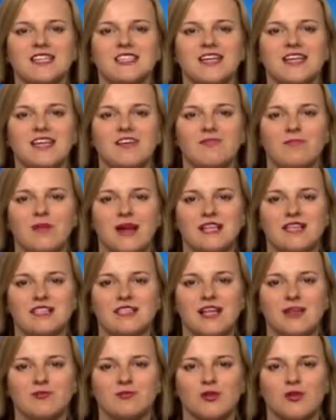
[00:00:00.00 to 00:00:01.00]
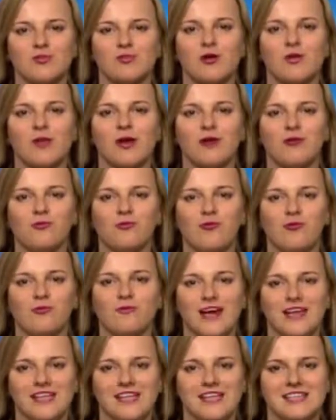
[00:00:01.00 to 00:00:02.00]
Mercedes Fortune, a
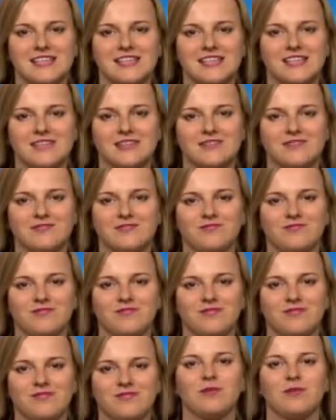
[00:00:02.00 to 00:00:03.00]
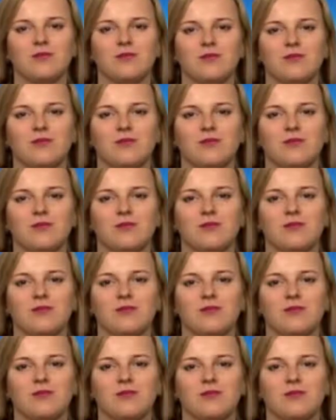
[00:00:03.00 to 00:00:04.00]
spokesperson for the Phoenix Police Department,
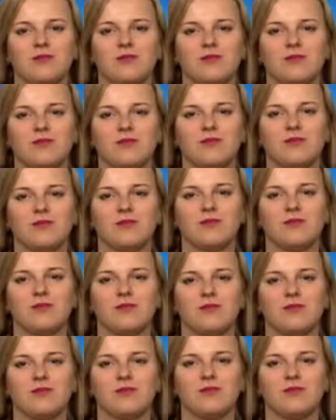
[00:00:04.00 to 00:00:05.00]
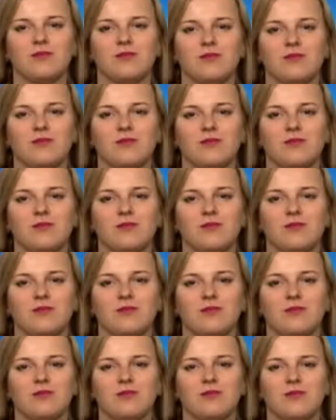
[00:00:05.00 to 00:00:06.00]
would not rule out the possibility of
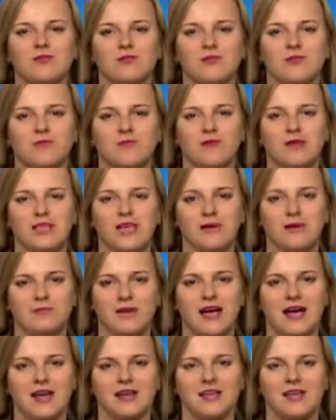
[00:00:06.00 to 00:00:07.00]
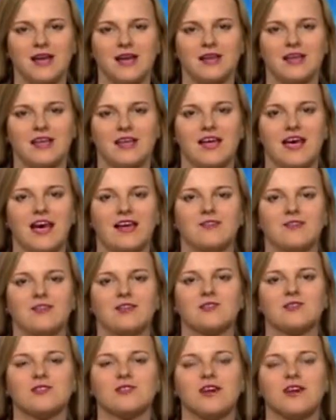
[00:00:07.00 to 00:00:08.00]
local cops using the LRAD's
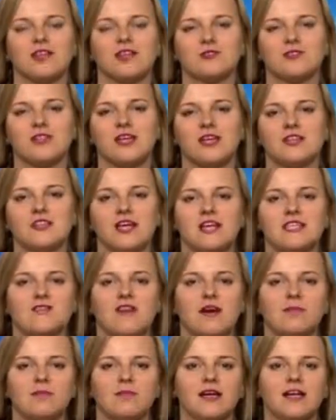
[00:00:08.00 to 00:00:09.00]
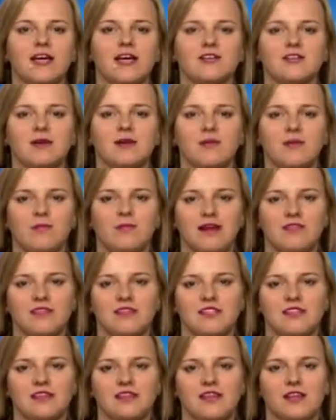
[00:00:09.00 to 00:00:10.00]
pain-inducing deterrent tones to disperse
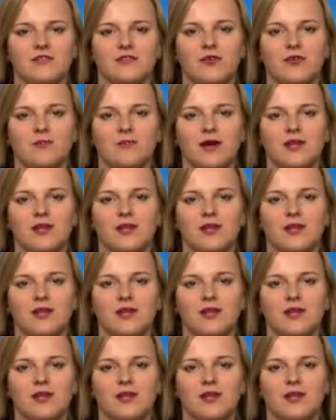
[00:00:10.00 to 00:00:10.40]
protesters.